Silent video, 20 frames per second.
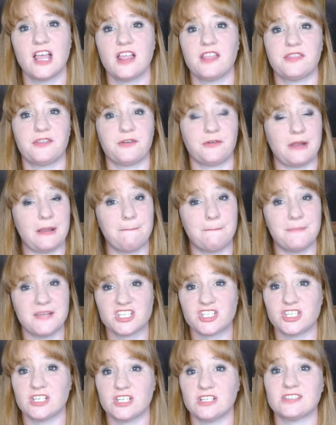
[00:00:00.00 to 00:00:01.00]
their
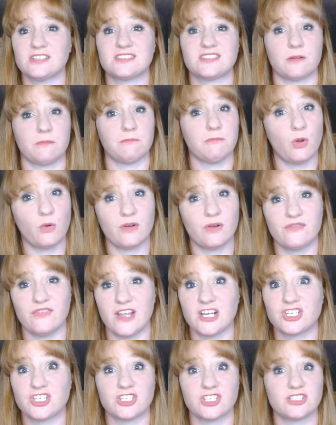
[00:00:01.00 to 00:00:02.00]
ambitions, their
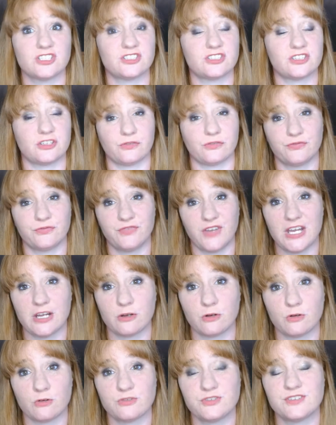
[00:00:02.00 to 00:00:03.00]
motivations, their
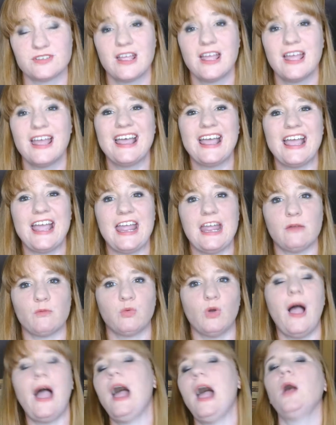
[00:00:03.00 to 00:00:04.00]
fears, it will
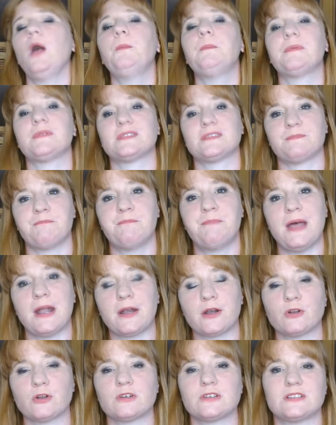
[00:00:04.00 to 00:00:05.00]
help
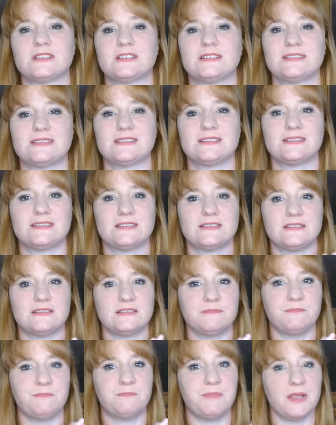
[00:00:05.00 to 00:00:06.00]
better
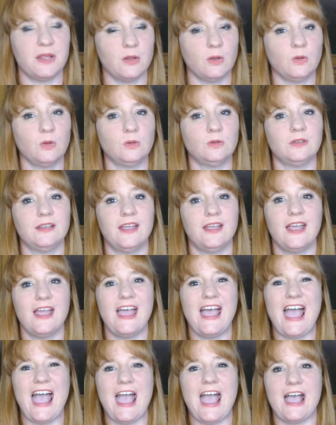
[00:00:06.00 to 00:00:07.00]
build
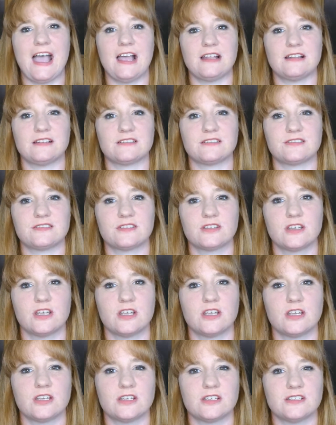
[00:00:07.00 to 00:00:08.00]
and
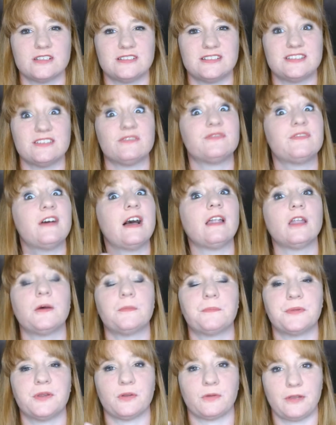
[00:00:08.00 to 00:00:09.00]
develop
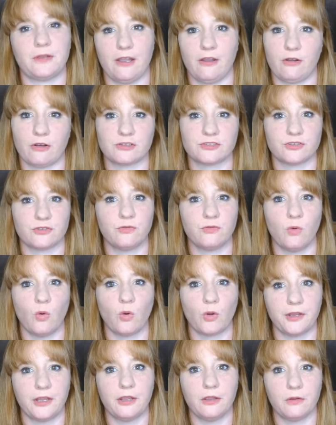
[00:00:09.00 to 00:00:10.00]
your character for
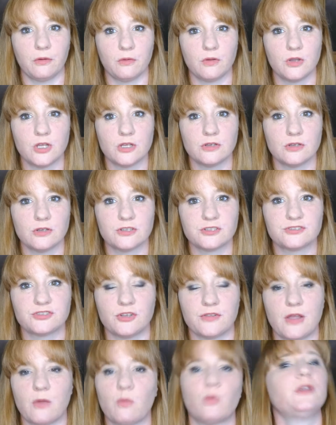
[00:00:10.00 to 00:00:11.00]
you. So
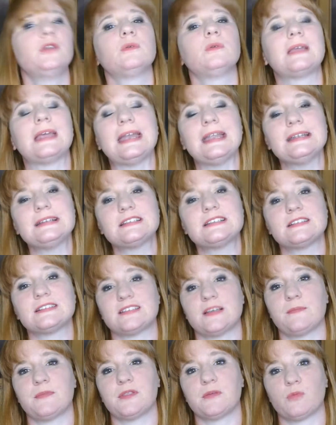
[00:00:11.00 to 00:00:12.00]
that when you get into
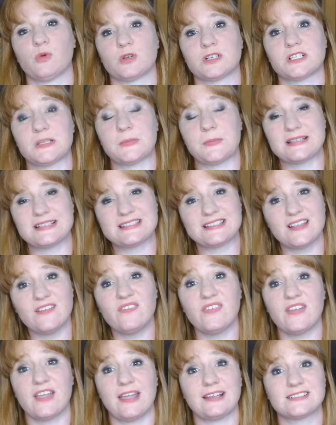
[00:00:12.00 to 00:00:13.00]
some of the more
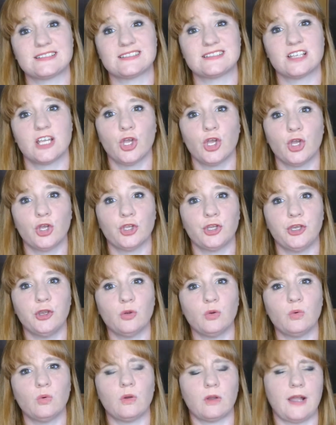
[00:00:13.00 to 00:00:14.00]
specifics,
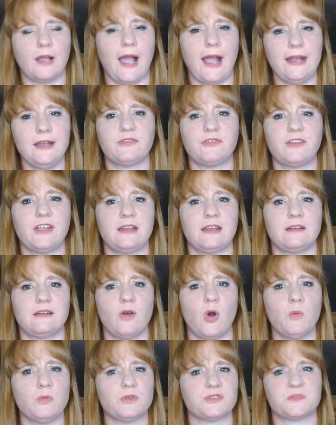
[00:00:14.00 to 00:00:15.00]
you kind of can
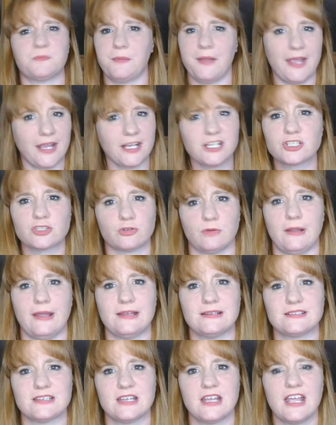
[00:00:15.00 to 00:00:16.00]
almost picture
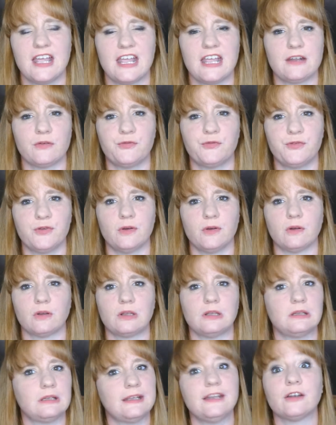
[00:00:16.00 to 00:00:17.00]
it. It'll feel
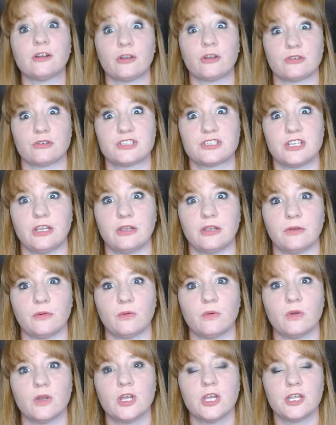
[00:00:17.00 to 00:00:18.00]
cleaner to you.
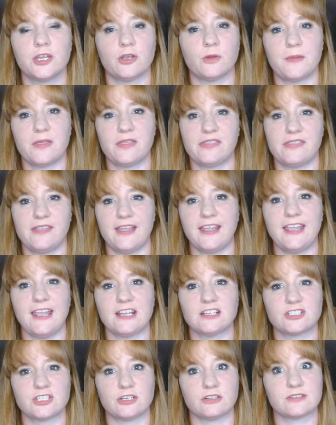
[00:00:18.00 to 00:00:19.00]
You'll be thinking
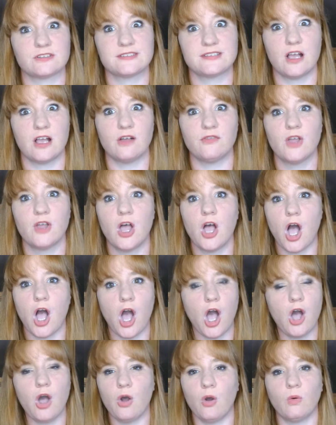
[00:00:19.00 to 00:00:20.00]
to yourself,
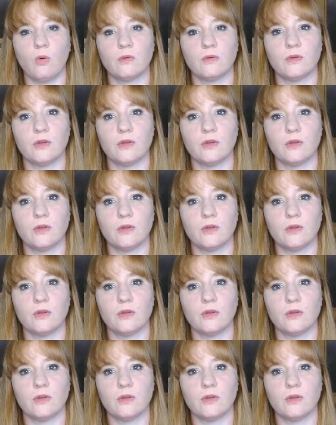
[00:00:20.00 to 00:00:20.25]
oh,